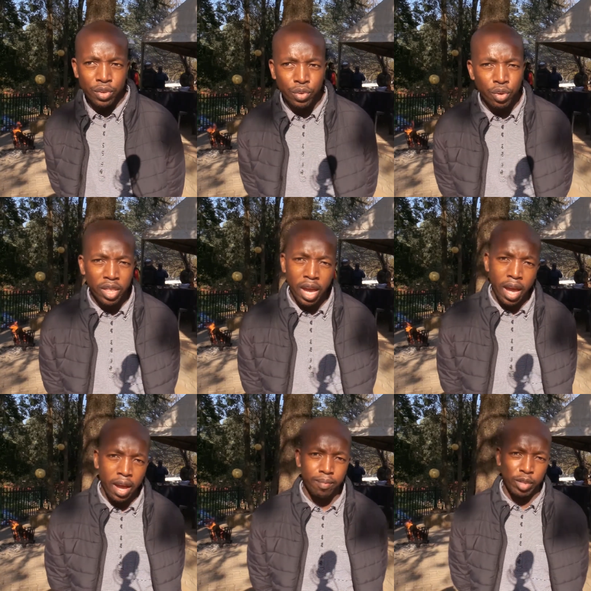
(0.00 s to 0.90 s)
You know, there
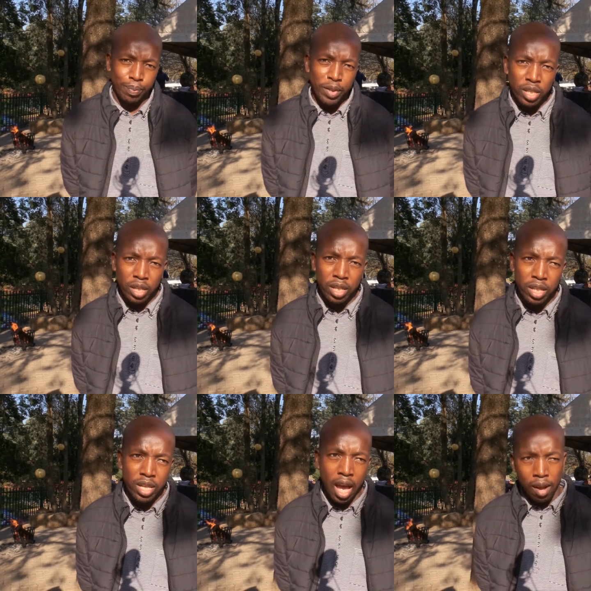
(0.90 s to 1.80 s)
are
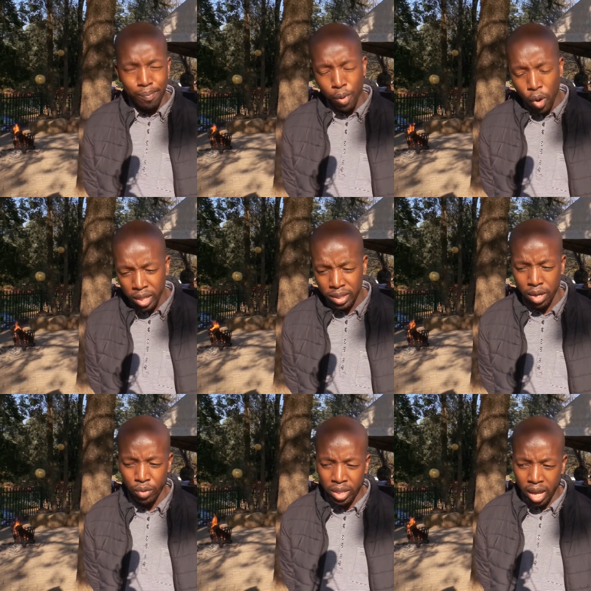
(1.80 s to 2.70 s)
especially young boys
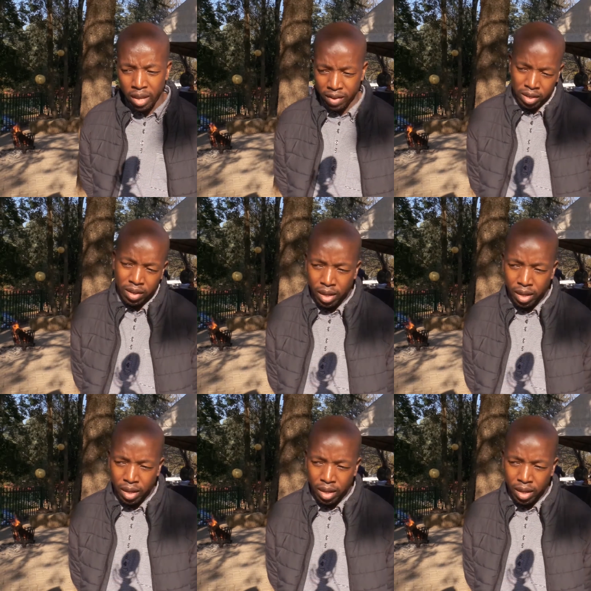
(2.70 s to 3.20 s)
out there